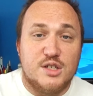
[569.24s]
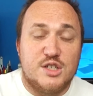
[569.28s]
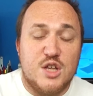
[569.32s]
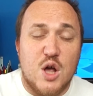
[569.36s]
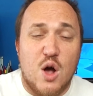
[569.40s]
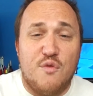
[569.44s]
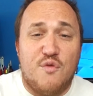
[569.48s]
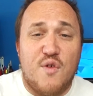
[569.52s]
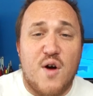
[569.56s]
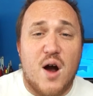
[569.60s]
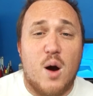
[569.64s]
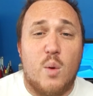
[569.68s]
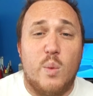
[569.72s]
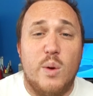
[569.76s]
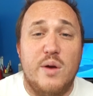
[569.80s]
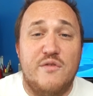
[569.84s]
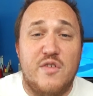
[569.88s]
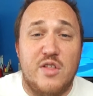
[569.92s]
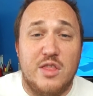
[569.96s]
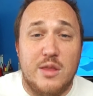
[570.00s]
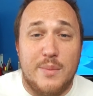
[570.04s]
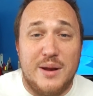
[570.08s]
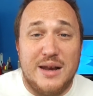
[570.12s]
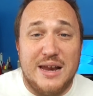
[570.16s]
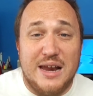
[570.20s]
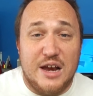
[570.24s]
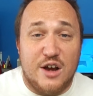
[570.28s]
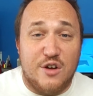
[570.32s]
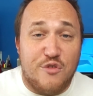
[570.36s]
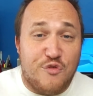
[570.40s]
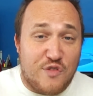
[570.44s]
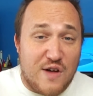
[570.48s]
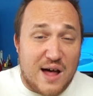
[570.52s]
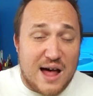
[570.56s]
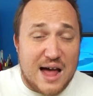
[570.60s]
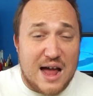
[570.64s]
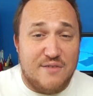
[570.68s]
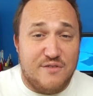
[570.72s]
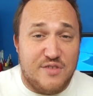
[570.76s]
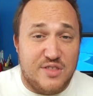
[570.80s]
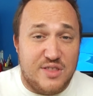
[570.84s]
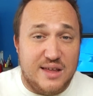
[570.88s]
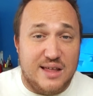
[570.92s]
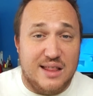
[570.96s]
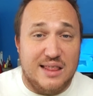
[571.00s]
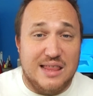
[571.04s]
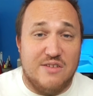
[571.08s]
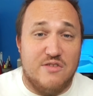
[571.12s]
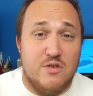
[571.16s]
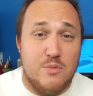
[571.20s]
So far, we've eliminated 5 of the
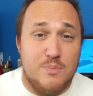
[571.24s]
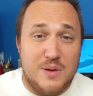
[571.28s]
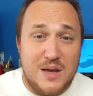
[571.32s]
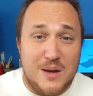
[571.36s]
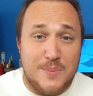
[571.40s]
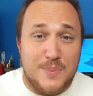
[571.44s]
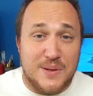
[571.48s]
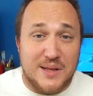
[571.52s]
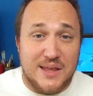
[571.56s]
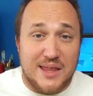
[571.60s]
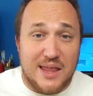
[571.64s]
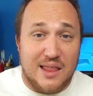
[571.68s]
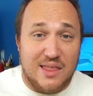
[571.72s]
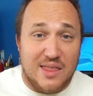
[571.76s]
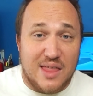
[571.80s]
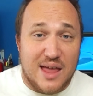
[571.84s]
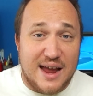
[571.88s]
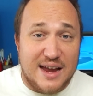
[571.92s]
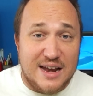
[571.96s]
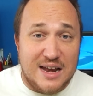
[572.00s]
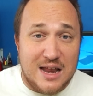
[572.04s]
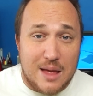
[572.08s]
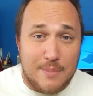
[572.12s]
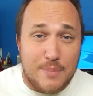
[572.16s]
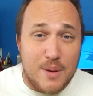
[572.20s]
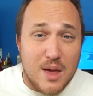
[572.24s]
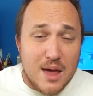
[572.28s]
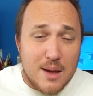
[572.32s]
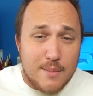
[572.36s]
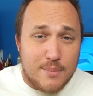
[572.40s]
11 people in the lineup,